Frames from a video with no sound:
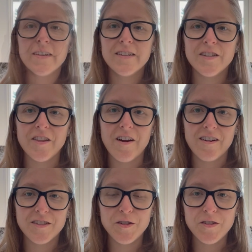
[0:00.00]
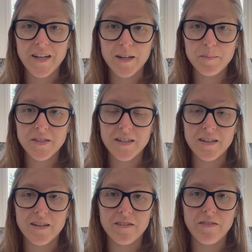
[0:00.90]
So there are two types
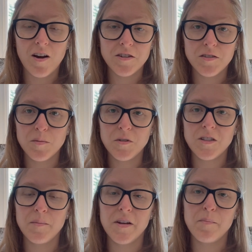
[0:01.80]
of autosomal dominant